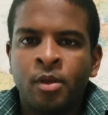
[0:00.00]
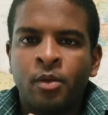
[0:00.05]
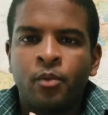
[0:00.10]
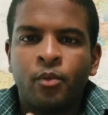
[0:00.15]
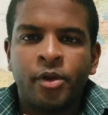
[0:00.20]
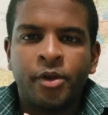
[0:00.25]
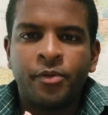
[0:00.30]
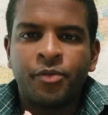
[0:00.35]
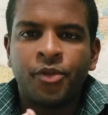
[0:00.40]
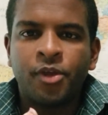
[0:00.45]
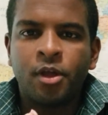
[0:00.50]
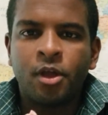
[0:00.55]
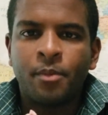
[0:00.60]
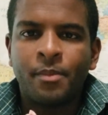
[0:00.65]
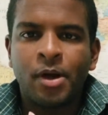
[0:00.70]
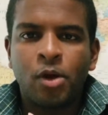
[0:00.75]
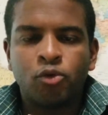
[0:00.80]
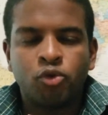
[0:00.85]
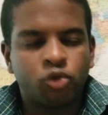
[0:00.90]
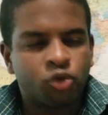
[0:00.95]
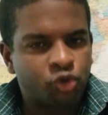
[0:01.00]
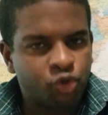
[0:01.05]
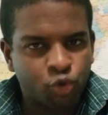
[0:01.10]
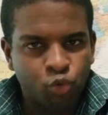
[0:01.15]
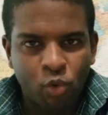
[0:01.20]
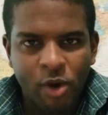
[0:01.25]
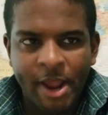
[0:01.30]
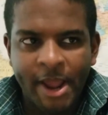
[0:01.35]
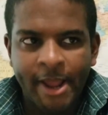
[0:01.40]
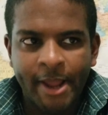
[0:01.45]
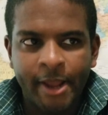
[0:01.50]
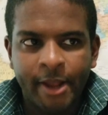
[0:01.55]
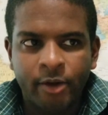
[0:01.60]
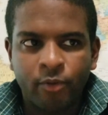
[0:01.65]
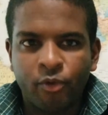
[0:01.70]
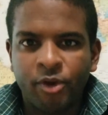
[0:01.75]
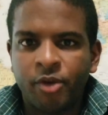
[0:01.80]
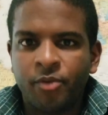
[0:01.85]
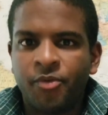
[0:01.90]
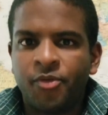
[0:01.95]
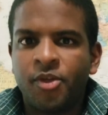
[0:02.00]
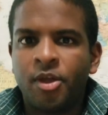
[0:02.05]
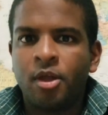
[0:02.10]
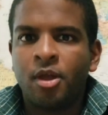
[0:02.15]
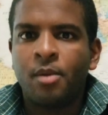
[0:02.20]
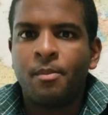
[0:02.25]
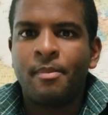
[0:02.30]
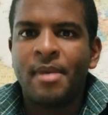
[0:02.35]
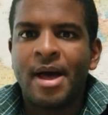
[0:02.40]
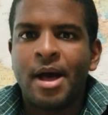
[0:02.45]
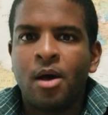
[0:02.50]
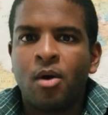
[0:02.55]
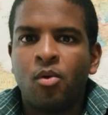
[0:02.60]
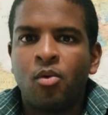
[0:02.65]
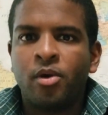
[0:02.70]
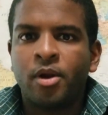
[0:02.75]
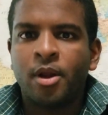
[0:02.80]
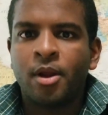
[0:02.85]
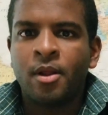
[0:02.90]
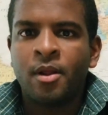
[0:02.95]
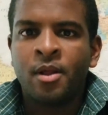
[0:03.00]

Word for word: When you think about trade, when you think about